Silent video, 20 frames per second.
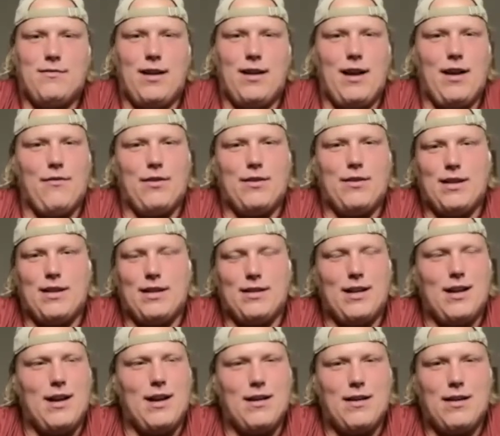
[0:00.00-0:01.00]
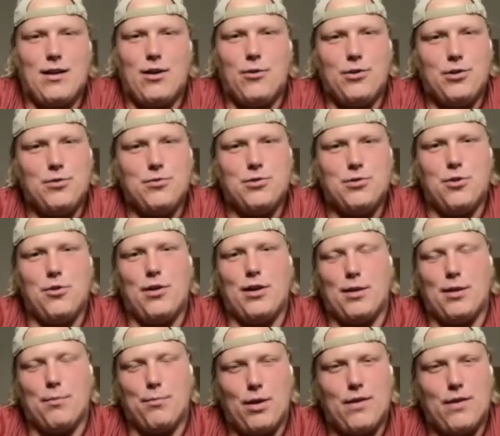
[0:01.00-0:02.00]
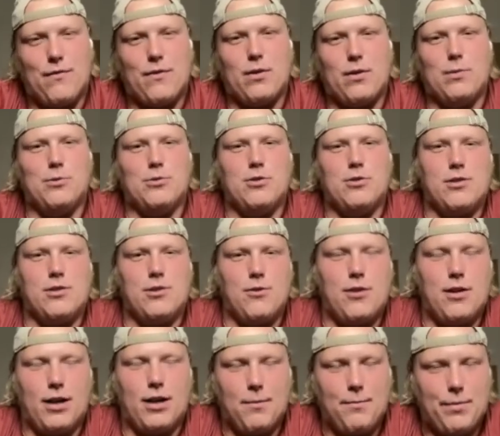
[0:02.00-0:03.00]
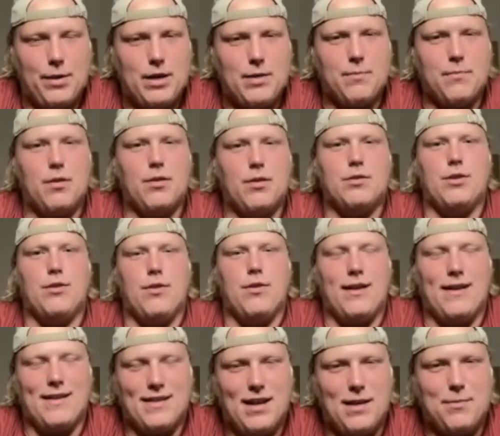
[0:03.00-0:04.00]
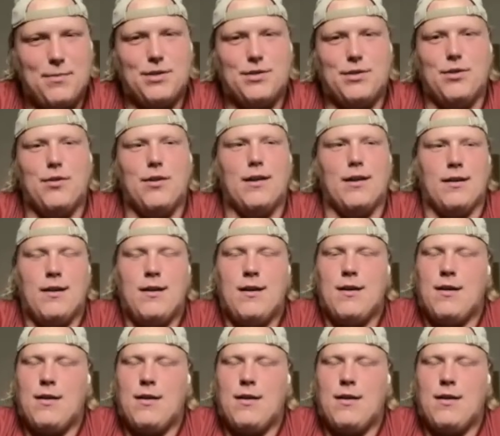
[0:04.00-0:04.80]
and everything that OU's doing and Brent Venables is doing and Beatonbow's doing and Levy's doing,